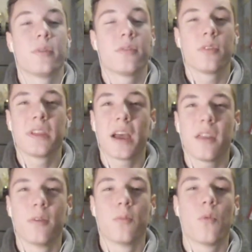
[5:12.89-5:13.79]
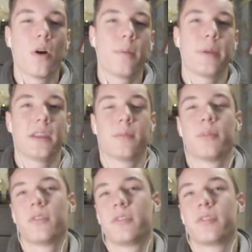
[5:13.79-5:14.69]
We've only gotten one painted
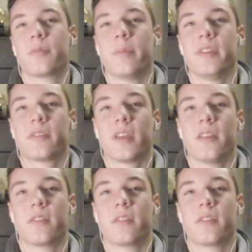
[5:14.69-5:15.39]
pulses from these 10